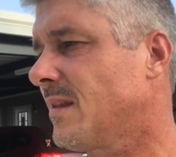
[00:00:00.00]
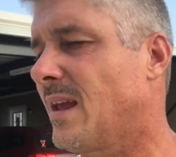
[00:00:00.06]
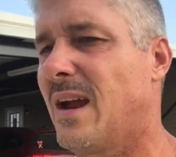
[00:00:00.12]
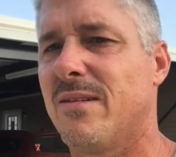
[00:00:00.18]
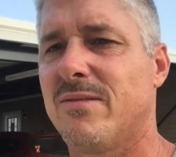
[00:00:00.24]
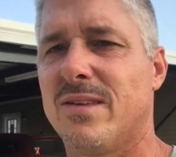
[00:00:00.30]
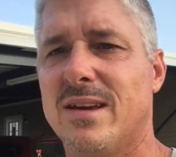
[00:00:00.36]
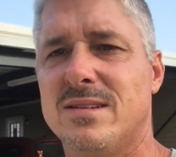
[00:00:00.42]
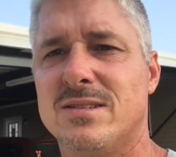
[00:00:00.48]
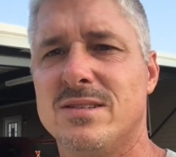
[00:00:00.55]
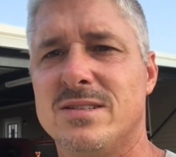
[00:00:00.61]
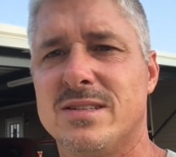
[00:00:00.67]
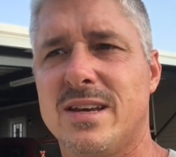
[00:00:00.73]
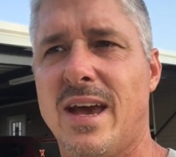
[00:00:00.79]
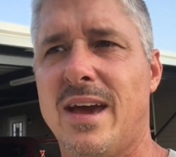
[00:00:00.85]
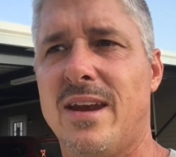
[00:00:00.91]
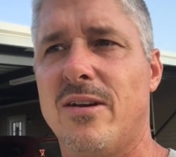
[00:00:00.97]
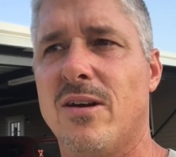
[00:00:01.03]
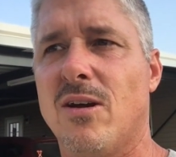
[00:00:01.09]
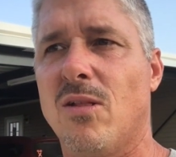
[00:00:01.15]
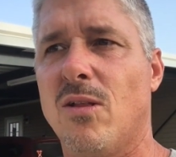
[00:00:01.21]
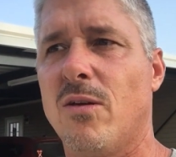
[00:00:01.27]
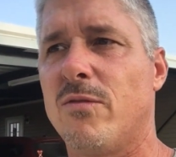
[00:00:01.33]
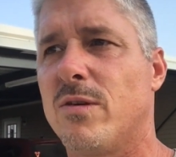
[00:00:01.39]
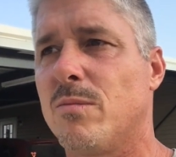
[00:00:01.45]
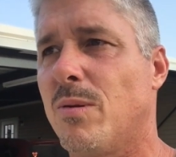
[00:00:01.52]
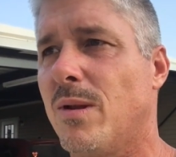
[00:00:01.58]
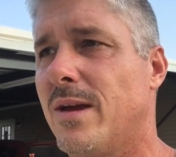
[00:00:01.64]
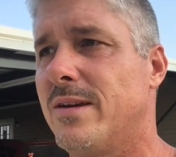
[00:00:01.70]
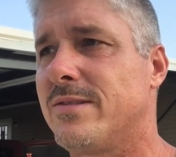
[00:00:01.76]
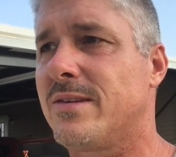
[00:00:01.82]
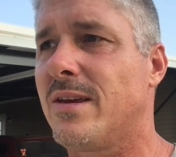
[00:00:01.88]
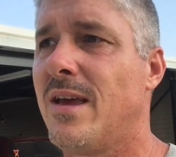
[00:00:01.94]
everything's just scattered all over the
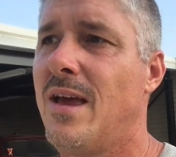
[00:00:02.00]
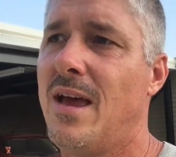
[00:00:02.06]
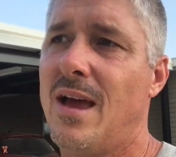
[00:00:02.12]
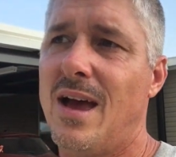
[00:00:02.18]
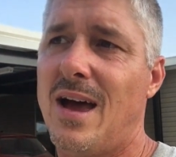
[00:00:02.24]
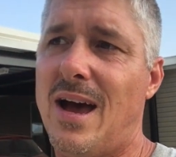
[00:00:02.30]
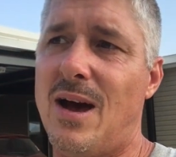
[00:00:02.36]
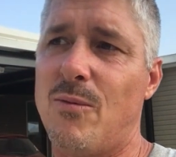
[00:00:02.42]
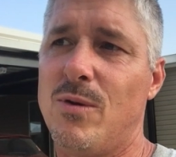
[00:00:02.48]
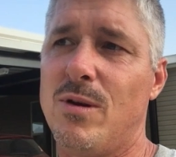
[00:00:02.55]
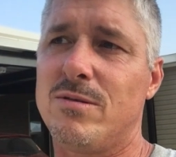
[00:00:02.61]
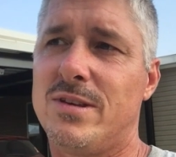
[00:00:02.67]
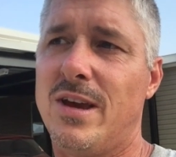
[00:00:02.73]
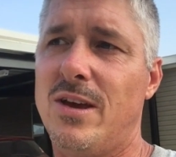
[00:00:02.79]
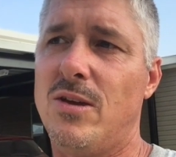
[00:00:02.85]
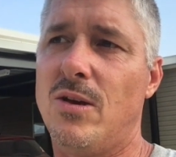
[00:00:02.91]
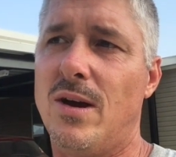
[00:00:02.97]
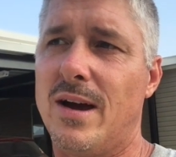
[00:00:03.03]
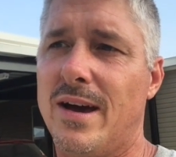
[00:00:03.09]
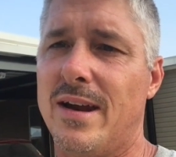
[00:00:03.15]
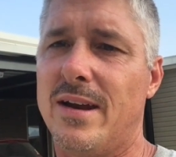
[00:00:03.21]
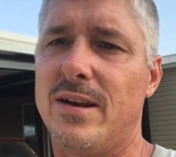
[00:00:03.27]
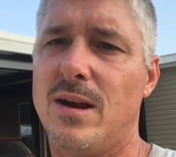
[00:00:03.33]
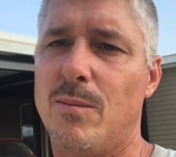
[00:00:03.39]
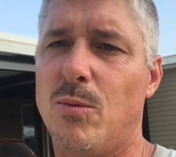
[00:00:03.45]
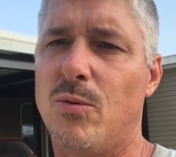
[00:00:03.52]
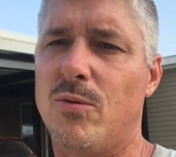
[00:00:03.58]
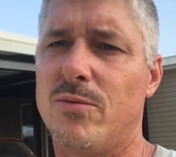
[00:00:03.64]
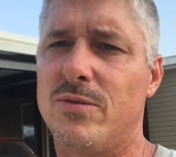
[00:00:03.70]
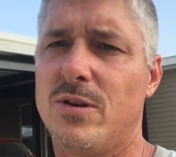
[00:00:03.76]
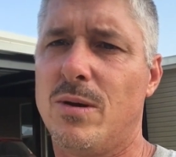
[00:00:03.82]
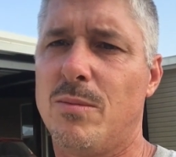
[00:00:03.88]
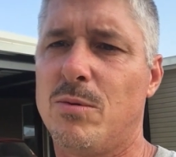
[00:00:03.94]
place. I will tell you, I got a double,
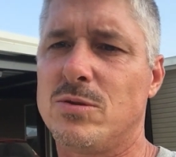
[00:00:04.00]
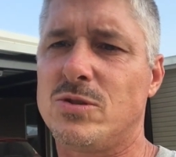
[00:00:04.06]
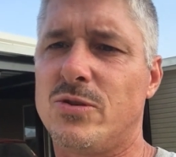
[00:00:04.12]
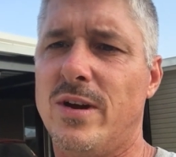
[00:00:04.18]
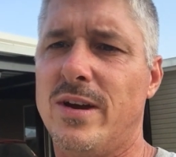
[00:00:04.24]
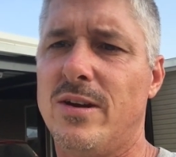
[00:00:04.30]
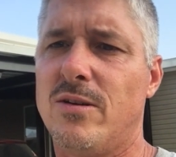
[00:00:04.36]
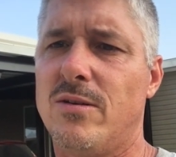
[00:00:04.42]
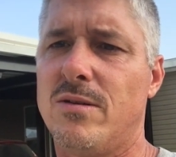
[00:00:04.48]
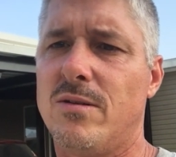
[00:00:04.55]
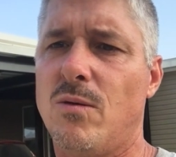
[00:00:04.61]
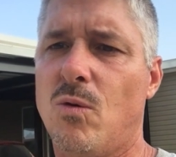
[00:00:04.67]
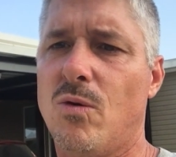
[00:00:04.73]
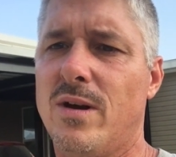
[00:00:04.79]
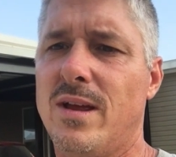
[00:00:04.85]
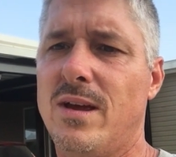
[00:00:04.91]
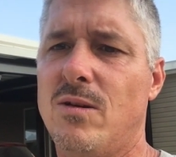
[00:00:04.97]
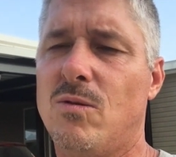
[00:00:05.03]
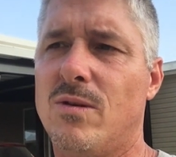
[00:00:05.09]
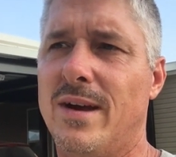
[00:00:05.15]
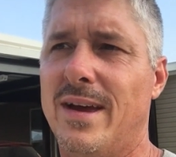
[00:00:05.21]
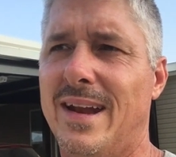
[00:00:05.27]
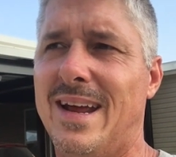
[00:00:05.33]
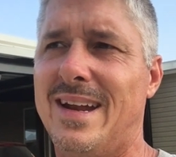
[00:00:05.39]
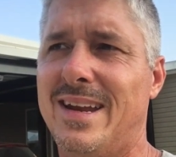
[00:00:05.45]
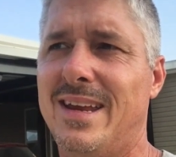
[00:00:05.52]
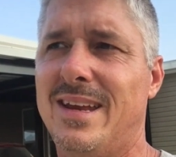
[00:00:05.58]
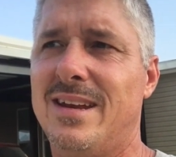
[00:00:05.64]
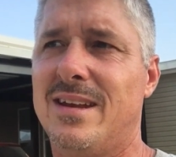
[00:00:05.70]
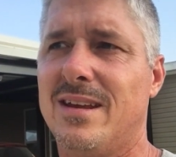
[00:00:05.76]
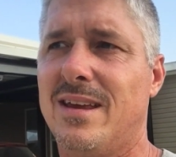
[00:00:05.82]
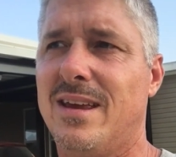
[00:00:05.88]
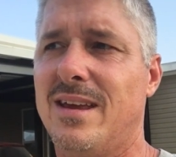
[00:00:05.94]
double strainer ordeal and I
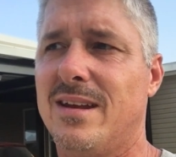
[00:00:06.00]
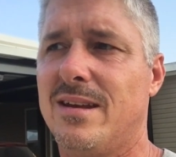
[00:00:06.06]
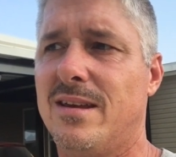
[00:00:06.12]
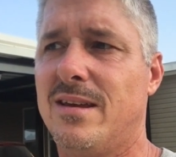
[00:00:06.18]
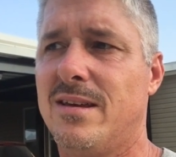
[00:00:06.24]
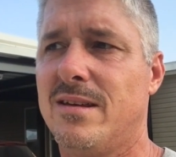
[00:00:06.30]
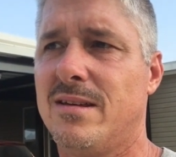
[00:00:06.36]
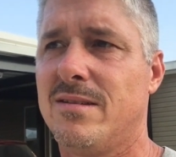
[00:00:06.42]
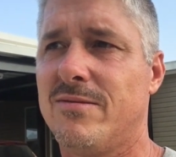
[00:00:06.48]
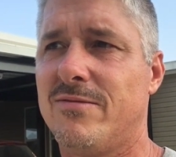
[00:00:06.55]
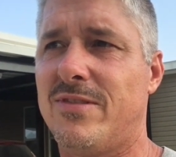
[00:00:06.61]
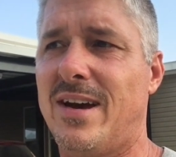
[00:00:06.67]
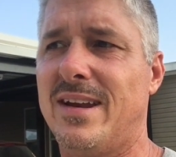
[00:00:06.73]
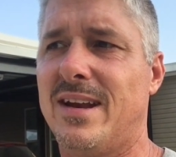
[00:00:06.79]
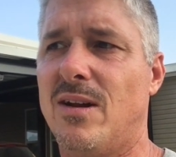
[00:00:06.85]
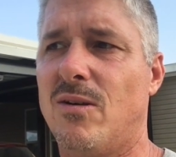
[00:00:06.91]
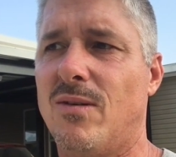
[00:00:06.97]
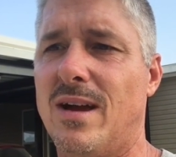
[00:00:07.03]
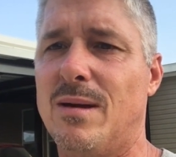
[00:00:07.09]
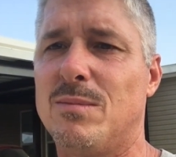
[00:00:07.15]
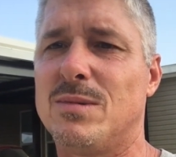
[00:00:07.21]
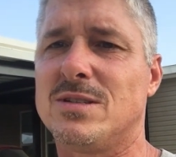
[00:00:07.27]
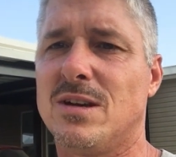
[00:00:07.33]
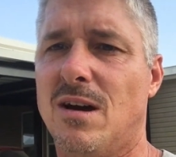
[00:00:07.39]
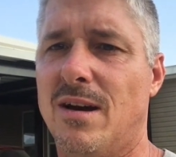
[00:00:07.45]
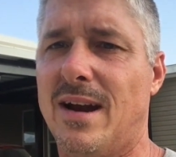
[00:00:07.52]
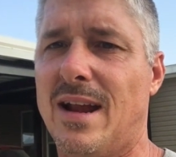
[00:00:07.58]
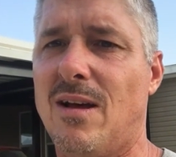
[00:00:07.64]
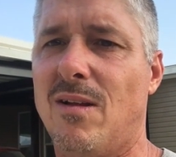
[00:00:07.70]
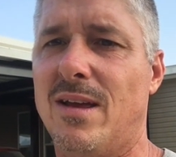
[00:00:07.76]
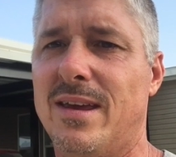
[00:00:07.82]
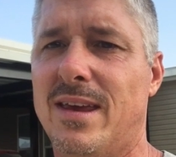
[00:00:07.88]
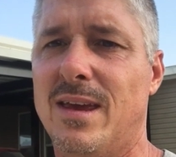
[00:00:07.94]
need to get, find it on Amazon and
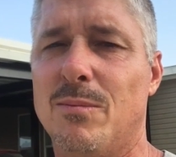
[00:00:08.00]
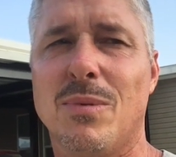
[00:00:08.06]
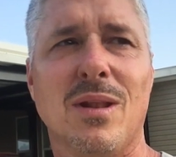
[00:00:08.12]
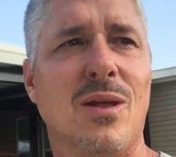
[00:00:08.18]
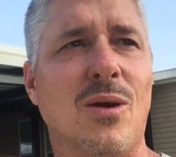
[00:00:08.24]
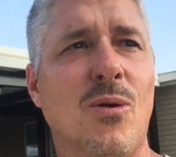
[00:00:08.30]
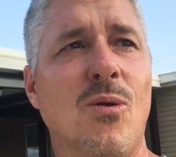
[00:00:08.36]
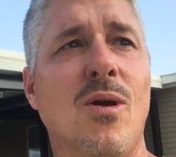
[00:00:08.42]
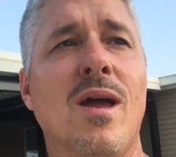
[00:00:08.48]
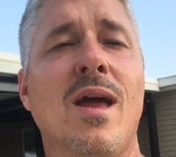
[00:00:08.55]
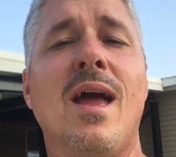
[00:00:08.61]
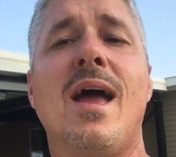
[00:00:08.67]
I'll link it below.